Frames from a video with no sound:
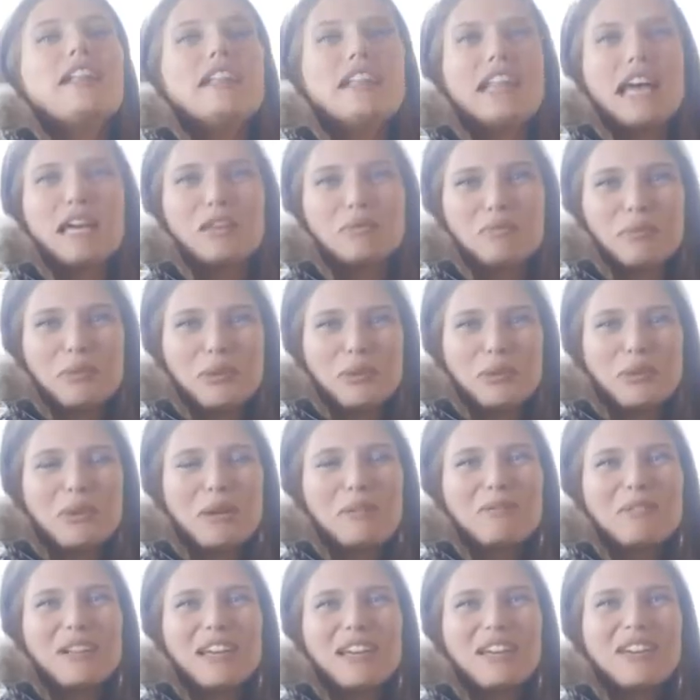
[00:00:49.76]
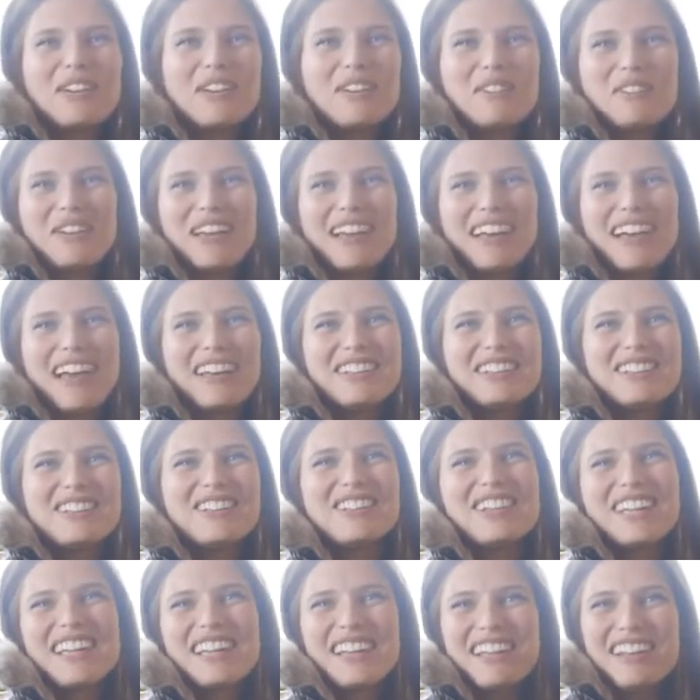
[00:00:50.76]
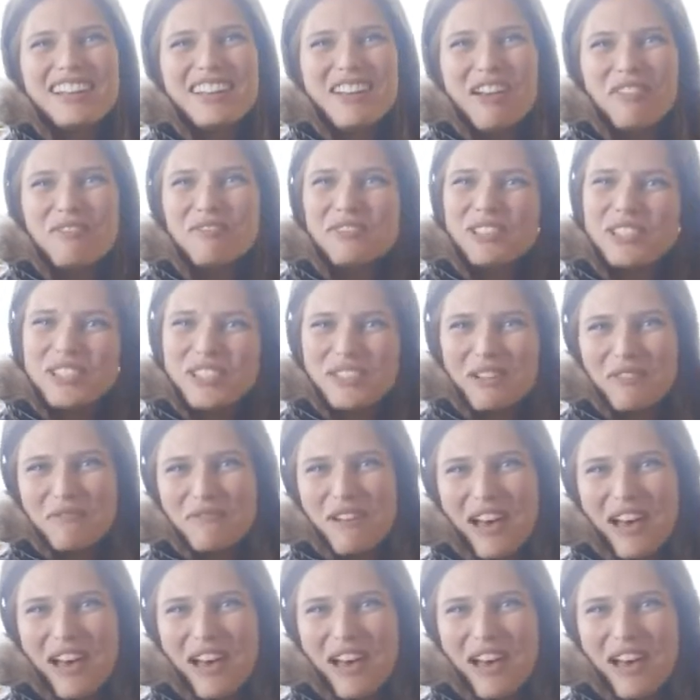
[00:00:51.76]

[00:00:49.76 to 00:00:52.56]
light blue. I'm like, oh my God, you really love me so